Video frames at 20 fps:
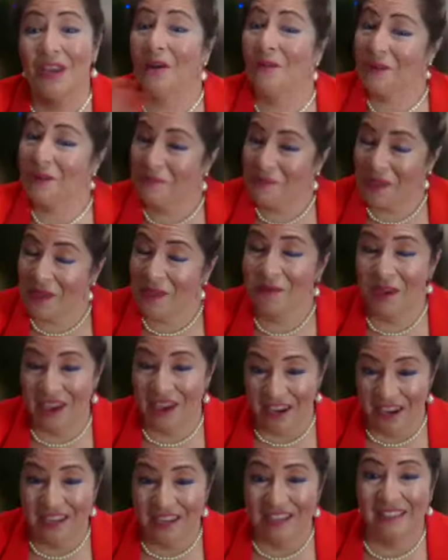which, by the way,
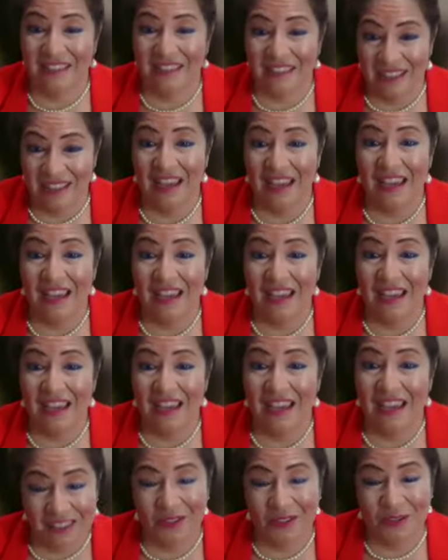it is in
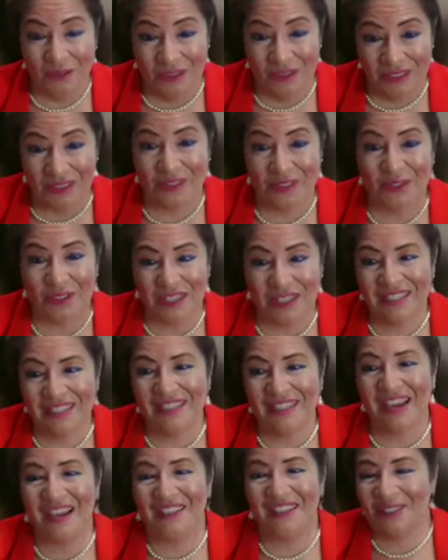Texas school
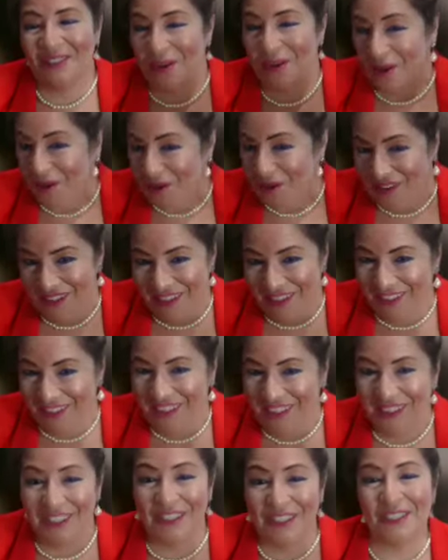districts. And so
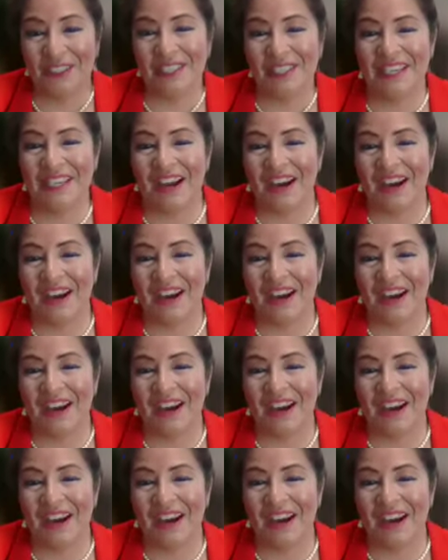clearly